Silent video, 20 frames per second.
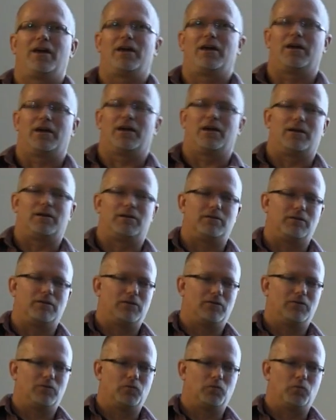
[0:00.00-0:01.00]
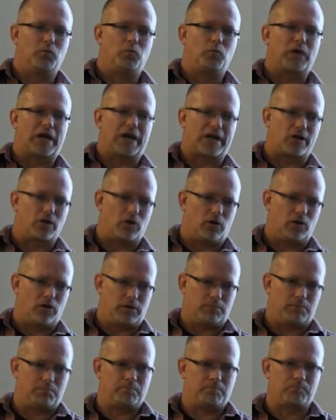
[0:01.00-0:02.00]
And when I called
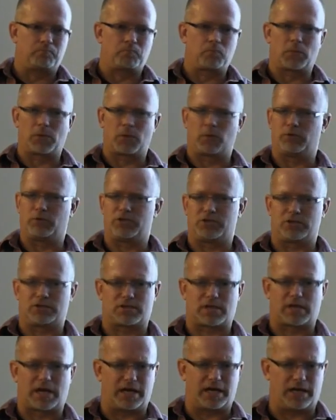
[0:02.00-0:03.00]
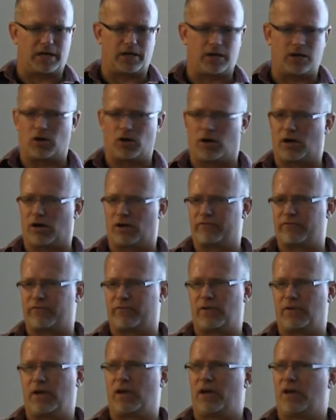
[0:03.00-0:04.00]
him, we just kind of hit it off.
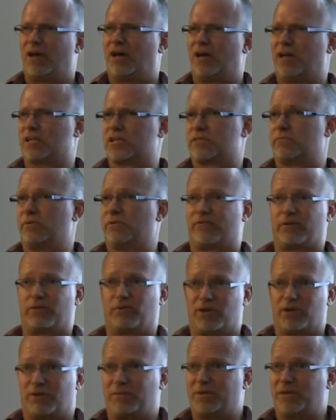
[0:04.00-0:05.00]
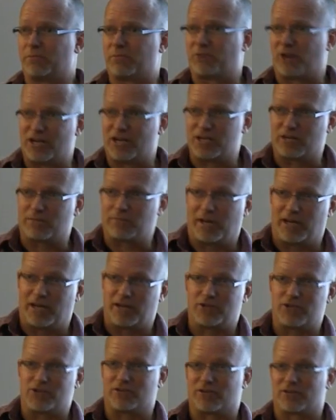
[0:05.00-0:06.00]
I asked him if he wanted to be the project
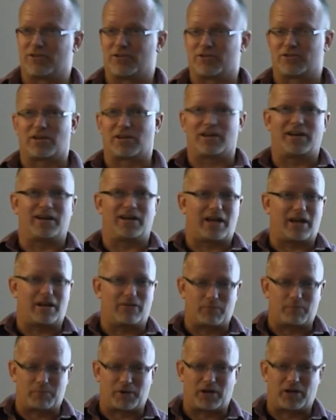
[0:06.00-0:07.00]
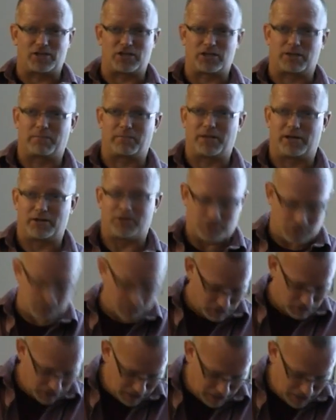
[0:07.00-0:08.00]
manager because I didn't have a project
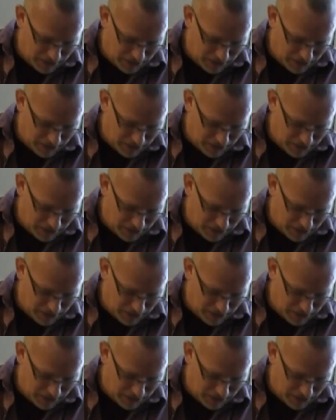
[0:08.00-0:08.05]
manager.